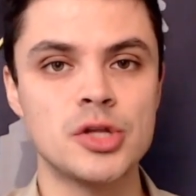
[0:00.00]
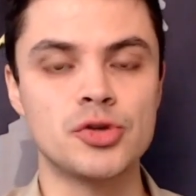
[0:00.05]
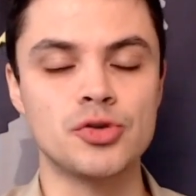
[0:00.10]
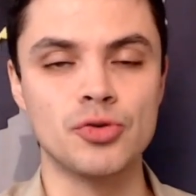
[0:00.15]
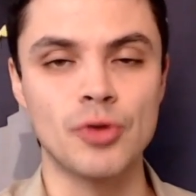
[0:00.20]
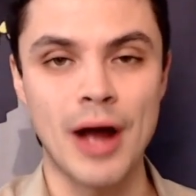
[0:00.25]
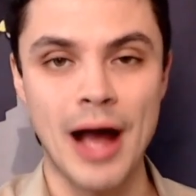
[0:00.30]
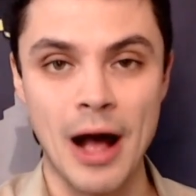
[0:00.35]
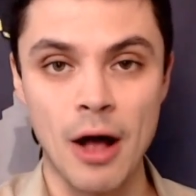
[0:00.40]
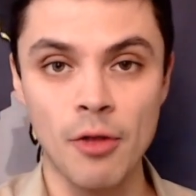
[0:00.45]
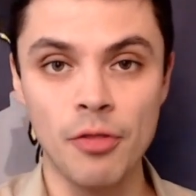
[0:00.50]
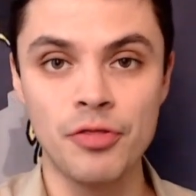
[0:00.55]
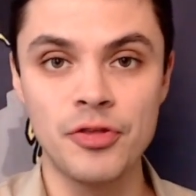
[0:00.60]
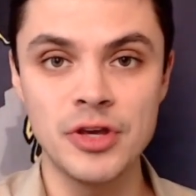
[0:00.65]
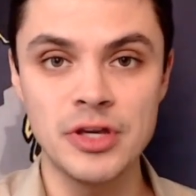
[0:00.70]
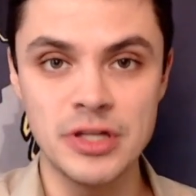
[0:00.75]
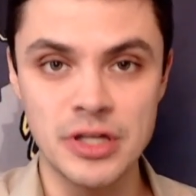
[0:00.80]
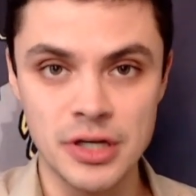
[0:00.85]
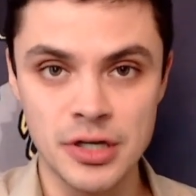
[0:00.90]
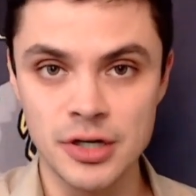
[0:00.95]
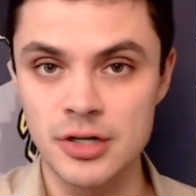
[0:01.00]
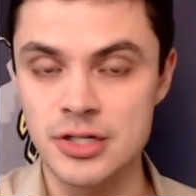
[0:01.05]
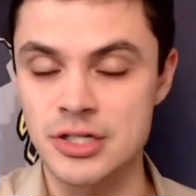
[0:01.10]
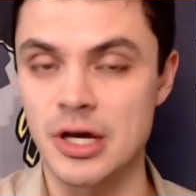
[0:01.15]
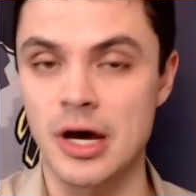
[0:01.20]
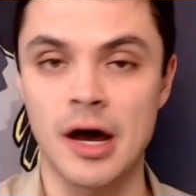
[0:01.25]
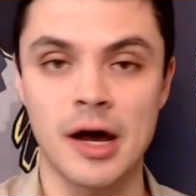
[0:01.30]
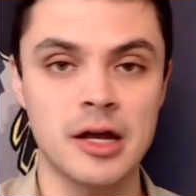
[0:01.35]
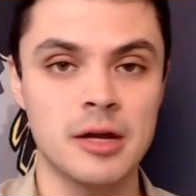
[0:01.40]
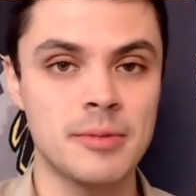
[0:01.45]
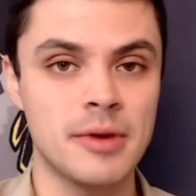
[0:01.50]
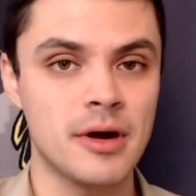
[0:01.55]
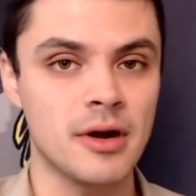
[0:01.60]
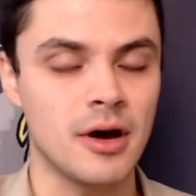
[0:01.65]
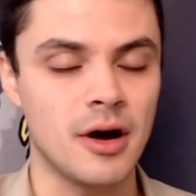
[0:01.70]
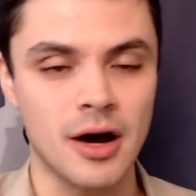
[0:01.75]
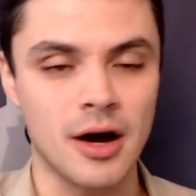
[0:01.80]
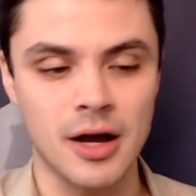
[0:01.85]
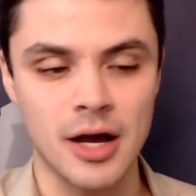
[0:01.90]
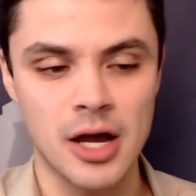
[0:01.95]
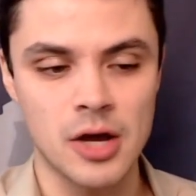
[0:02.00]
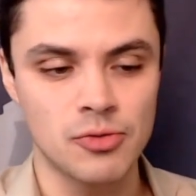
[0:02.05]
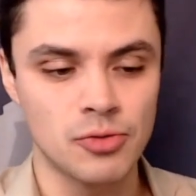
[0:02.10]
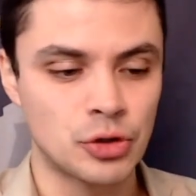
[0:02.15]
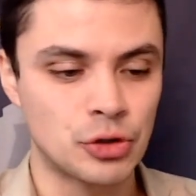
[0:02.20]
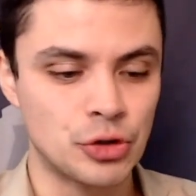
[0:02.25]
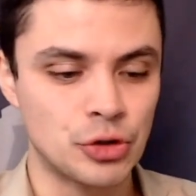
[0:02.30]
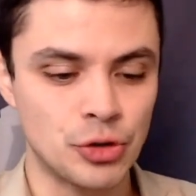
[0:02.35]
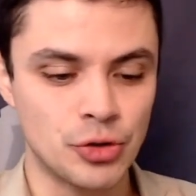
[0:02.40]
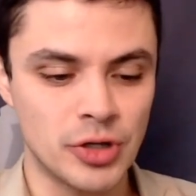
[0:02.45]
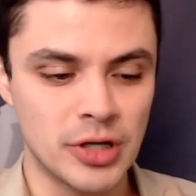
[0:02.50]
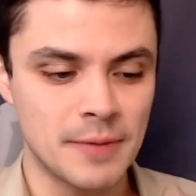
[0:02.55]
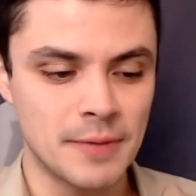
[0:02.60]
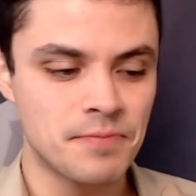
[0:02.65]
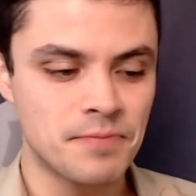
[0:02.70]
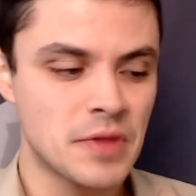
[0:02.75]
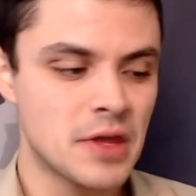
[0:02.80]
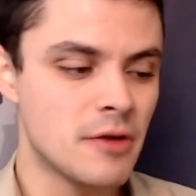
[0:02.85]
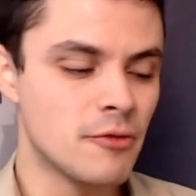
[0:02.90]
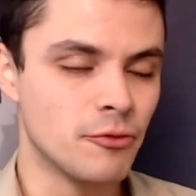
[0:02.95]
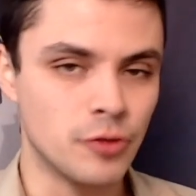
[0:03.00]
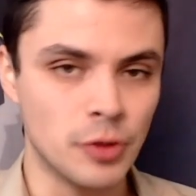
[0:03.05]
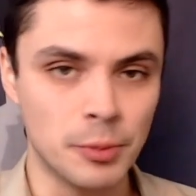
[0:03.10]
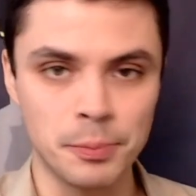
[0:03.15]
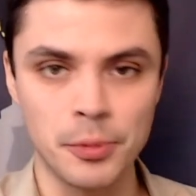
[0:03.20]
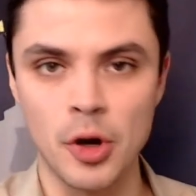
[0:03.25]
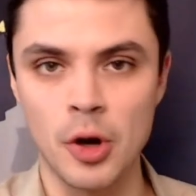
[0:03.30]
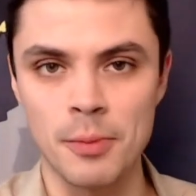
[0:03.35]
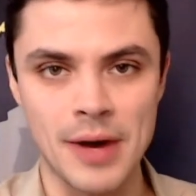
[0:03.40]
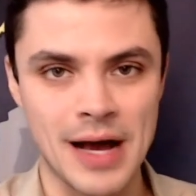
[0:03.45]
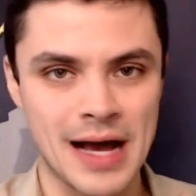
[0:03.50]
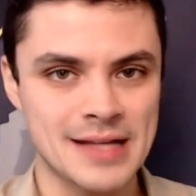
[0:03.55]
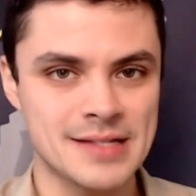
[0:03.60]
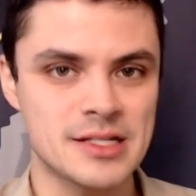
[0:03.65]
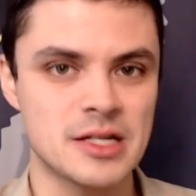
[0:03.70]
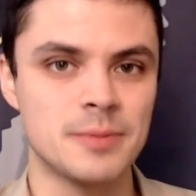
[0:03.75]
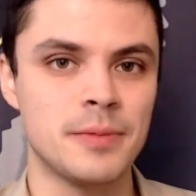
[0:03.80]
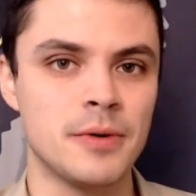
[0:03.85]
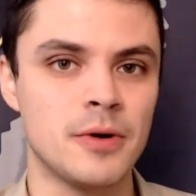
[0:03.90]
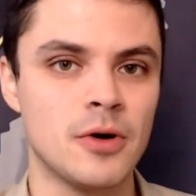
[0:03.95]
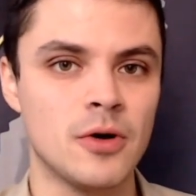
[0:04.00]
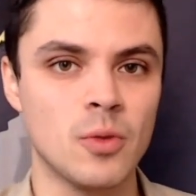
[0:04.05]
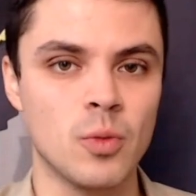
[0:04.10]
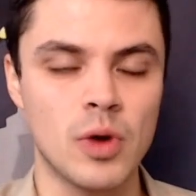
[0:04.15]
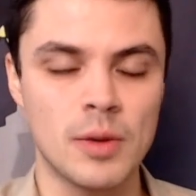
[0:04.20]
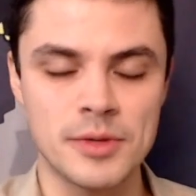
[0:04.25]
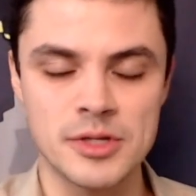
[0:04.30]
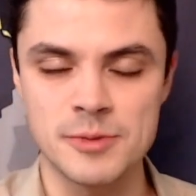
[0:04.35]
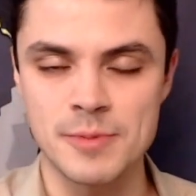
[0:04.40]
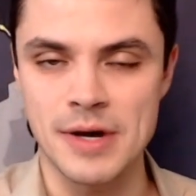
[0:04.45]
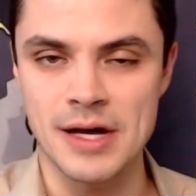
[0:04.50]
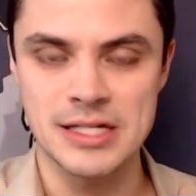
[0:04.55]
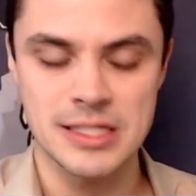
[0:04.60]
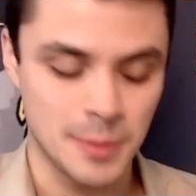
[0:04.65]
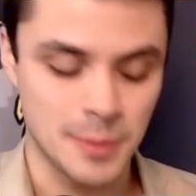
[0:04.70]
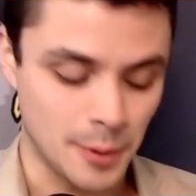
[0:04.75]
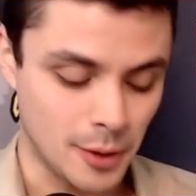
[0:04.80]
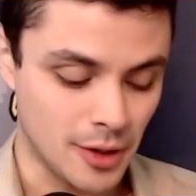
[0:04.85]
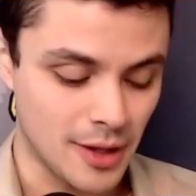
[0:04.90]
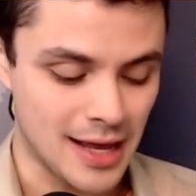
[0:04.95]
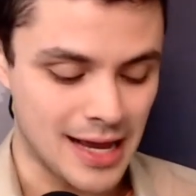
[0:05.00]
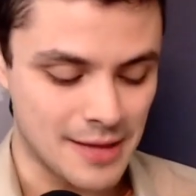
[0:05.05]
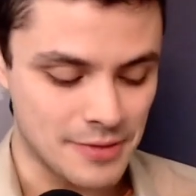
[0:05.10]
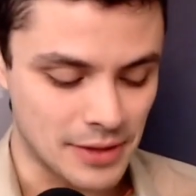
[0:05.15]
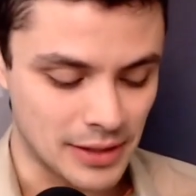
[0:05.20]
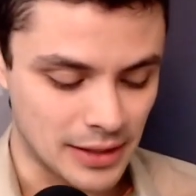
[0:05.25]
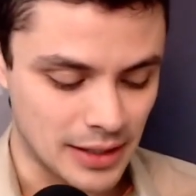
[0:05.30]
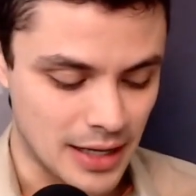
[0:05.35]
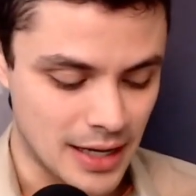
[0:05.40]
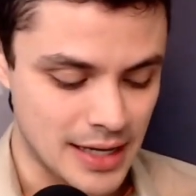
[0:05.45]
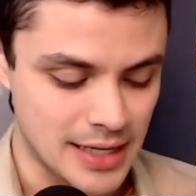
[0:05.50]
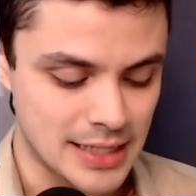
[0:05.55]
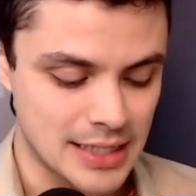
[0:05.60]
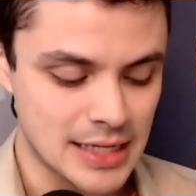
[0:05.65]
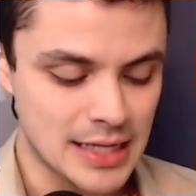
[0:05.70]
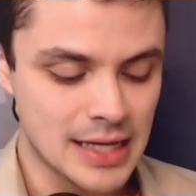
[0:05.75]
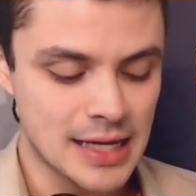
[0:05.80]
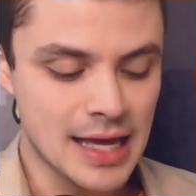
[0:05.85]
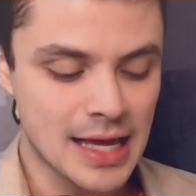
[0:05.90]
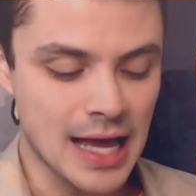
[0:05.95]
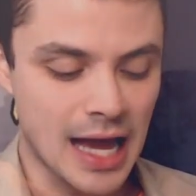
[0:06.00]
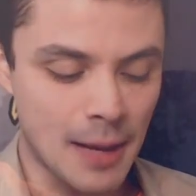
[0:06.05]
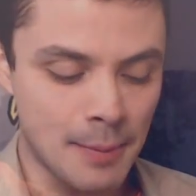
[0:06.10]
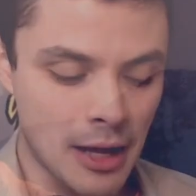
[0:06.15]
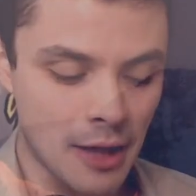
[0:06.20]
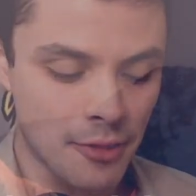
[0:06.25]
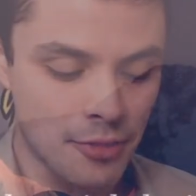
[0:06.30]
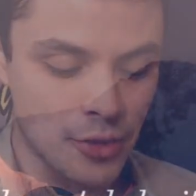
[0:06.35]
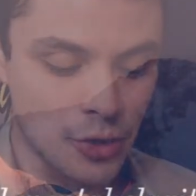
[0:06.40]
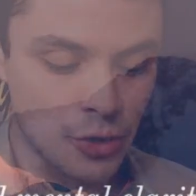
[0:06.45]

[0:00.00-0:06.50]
throughout the year, talking about Hawkeye recruiting, football, basketball, women's basketball, and the like. How about